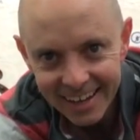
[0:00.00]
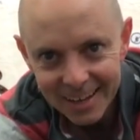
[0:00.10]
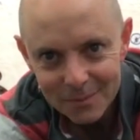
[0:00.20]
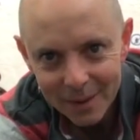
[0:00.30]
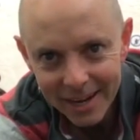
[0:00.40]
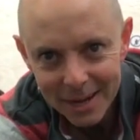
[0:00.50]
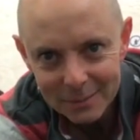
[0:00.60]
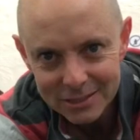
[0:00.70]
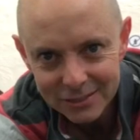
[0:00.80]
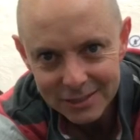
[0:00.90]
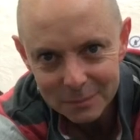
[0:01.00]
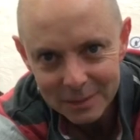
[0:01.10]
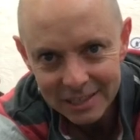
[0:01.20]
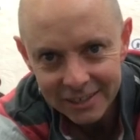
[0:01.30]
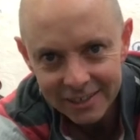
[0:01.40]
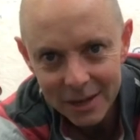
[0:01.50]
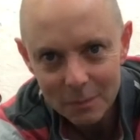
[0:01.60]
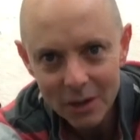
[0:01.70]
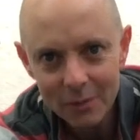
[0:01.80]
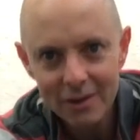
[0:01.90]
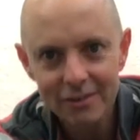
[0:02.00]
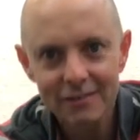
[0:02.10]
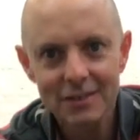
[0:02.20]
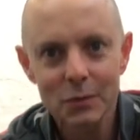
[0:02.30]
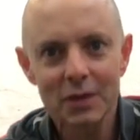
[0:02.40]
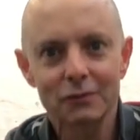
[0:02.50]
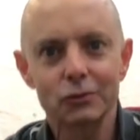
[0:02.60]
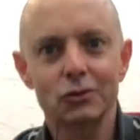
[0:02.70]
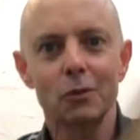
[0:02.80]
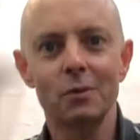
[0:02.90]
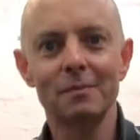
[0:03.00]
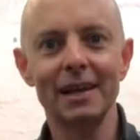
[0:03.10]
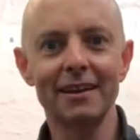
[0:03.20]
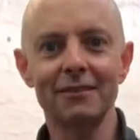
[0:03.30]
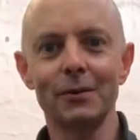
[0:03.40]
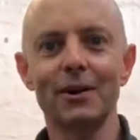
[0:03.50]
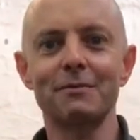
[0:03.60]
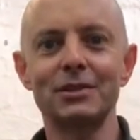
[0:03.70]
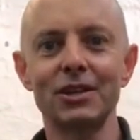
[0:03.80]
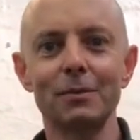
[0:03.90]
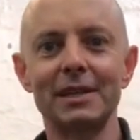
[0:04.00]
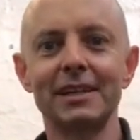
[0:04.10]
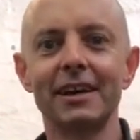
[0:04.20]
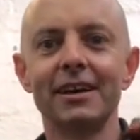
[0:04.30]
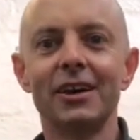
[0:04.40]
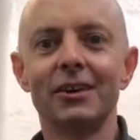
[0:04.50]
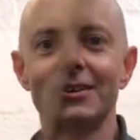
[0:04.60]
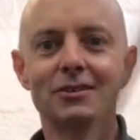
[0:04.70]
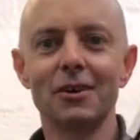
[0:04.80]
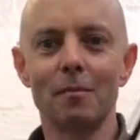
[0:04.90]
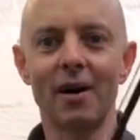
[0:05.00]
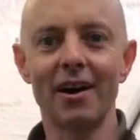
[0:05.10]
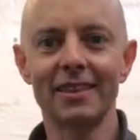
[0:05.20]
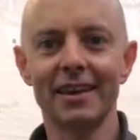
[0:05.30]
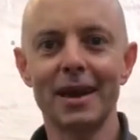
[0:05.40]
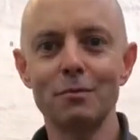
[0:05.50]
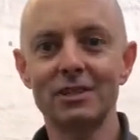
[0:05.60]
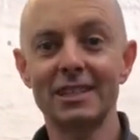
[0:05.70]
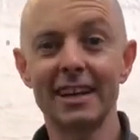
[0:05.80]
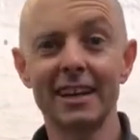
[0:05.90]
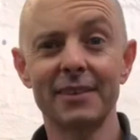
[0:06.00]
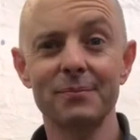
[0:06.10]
My name is Richard Bedinner and I'm co-owner of this wonderful shop with my lovely wife Michelle Bedinner, who's not behind the camera today.